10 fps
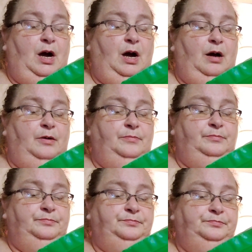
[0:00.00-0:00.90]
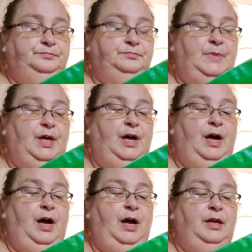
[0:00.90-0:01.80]
um,
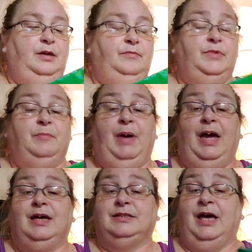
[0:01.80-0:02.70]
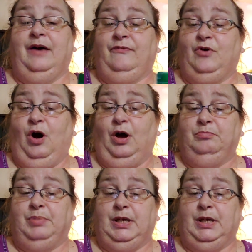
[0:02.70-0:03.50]
I, the bag is half gone